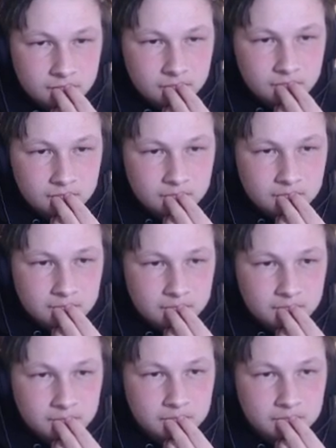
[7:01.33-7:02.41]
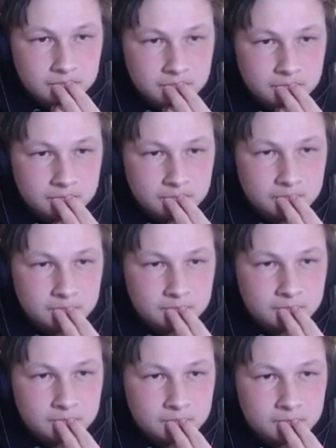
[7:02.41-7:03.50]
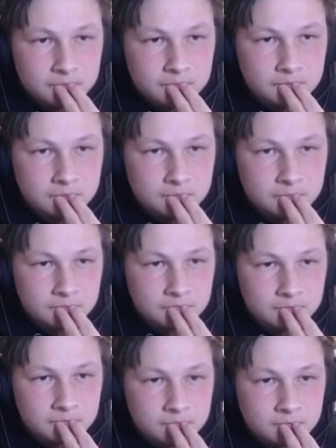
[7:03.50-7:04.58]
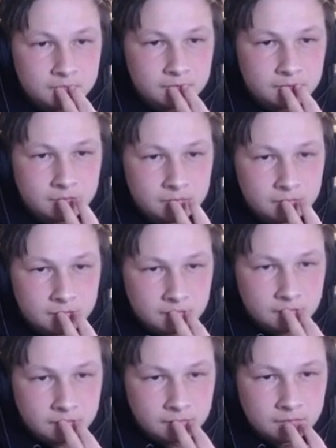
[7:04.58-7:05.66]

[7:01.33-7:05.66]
(no one is talking)